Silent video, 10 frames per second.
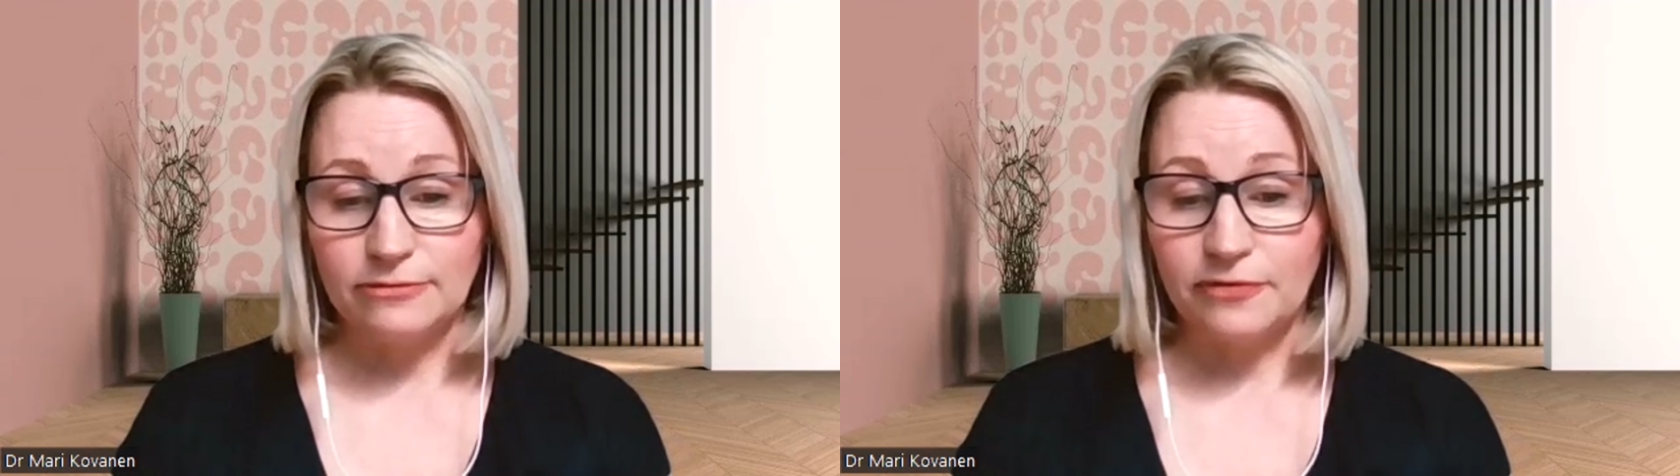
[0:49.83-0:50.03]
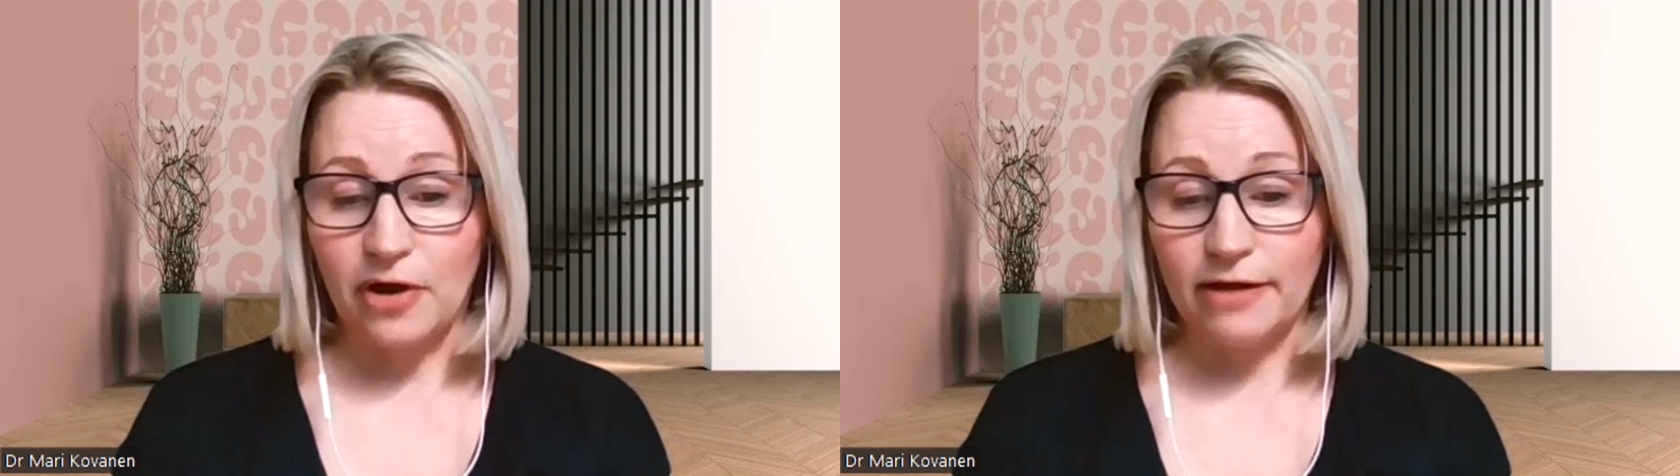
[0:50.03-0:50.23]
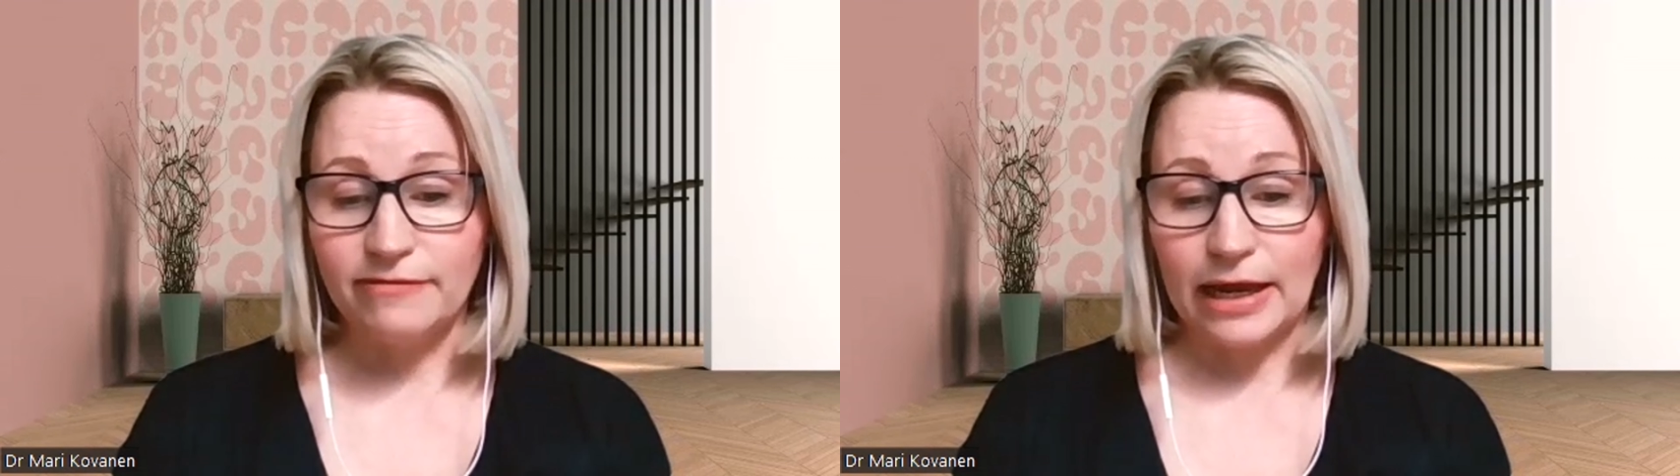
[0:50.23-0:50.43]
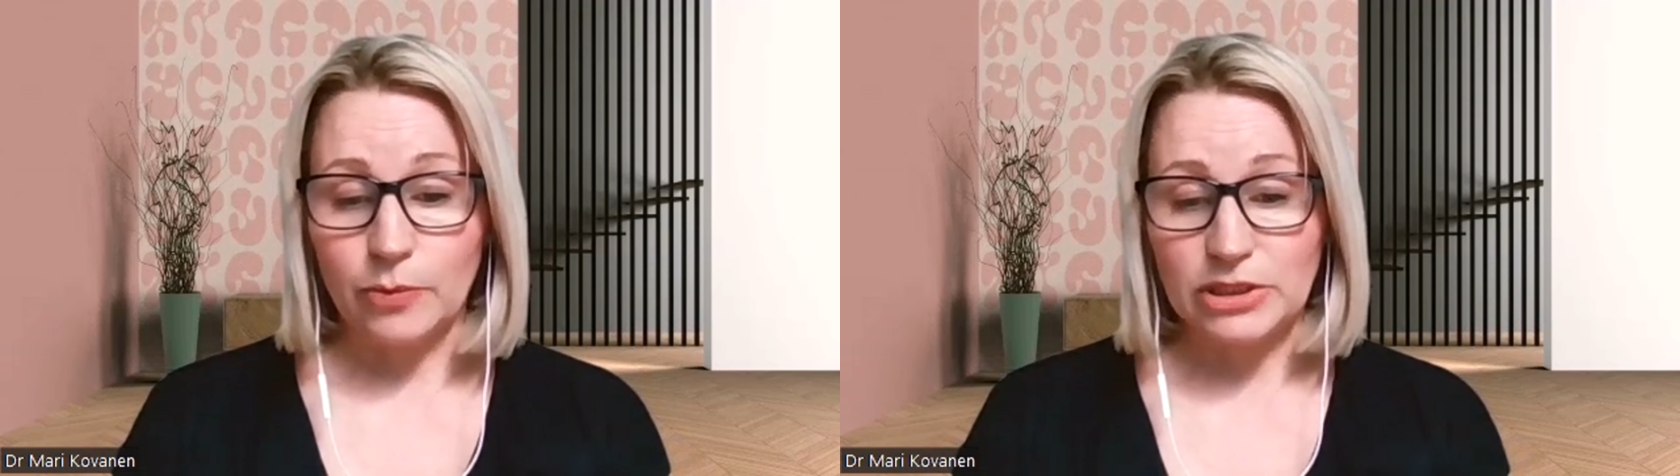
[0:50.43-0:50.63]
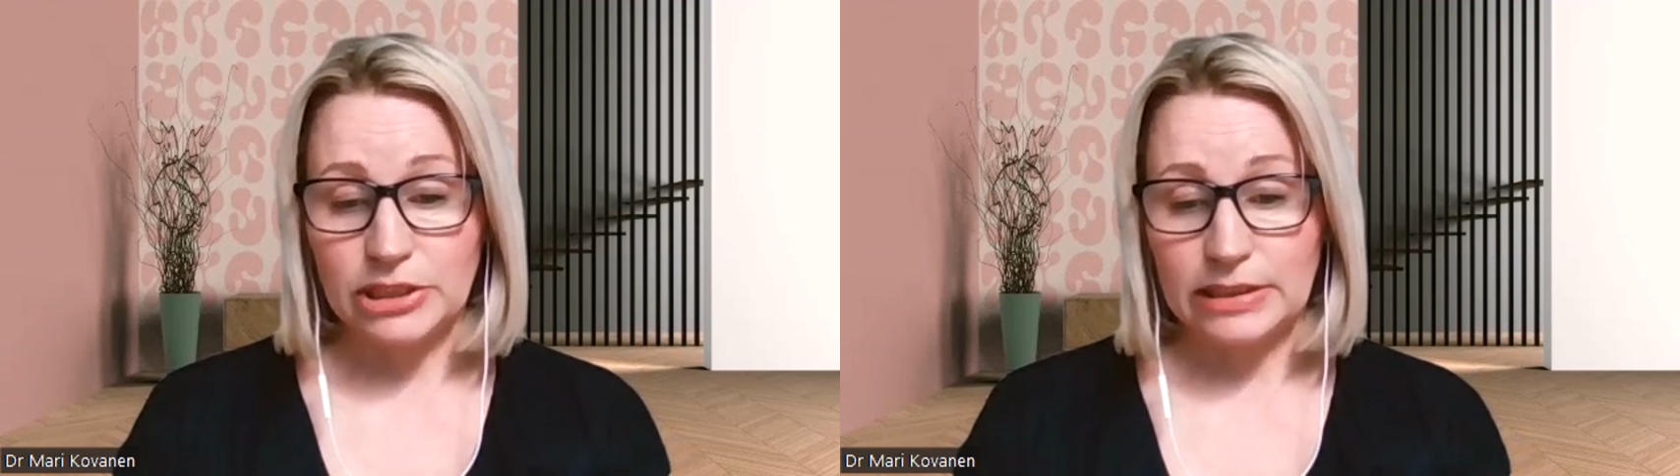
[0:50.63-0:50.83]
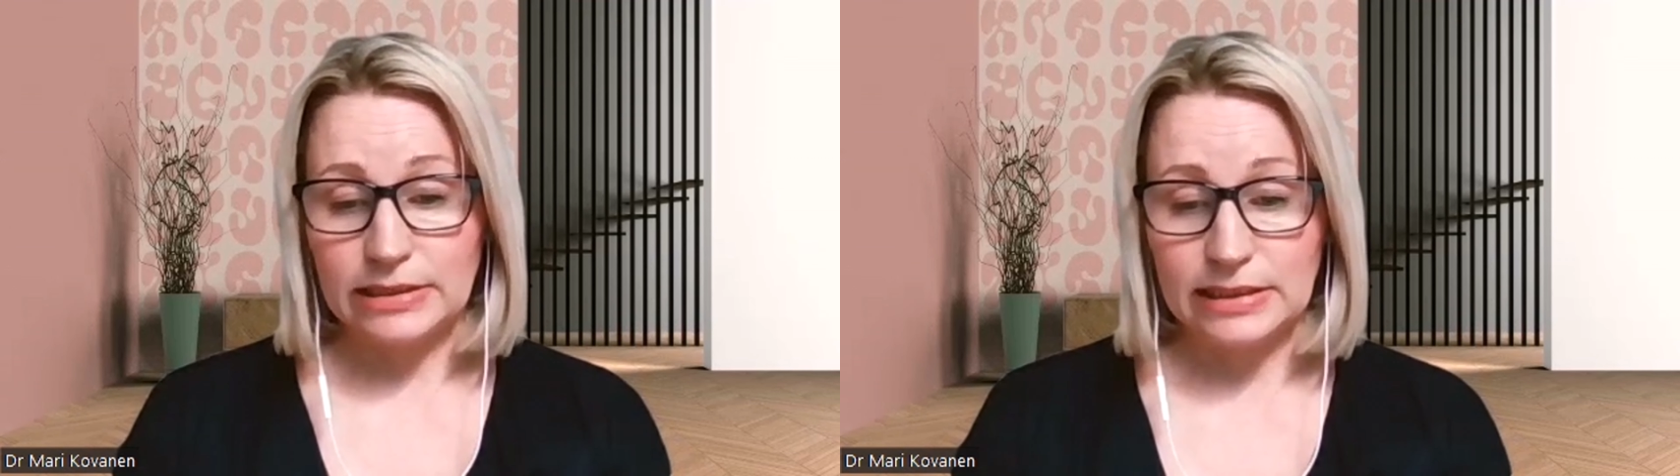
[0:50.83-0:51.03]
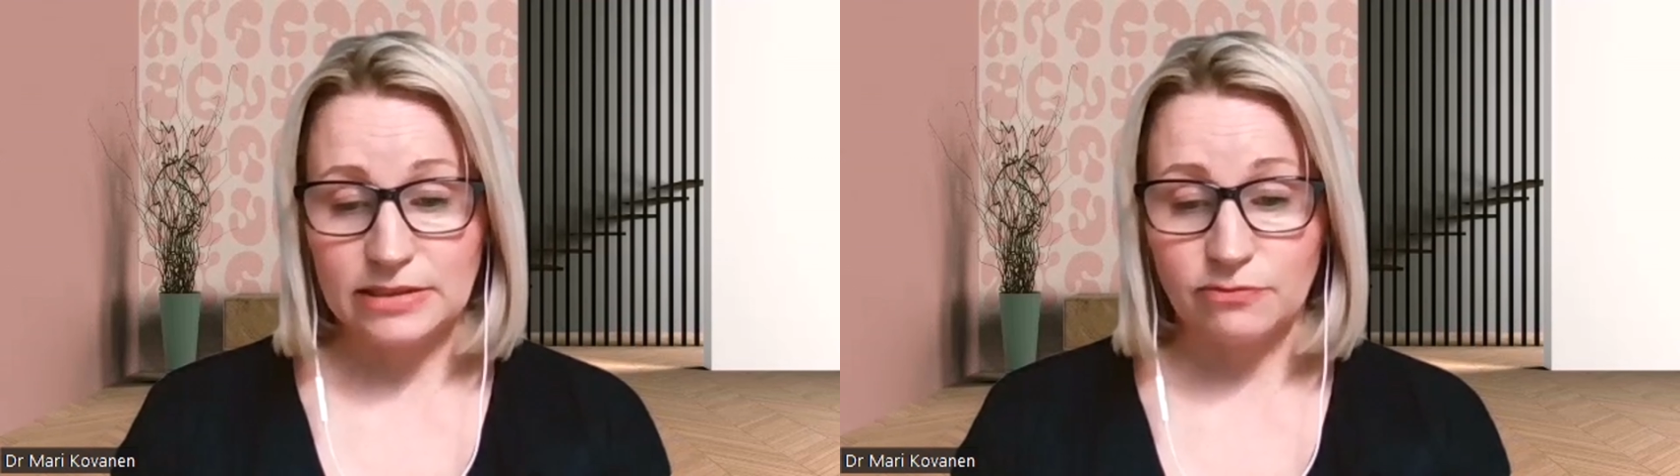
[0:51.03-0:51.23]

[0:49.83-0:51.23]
in 5 languages.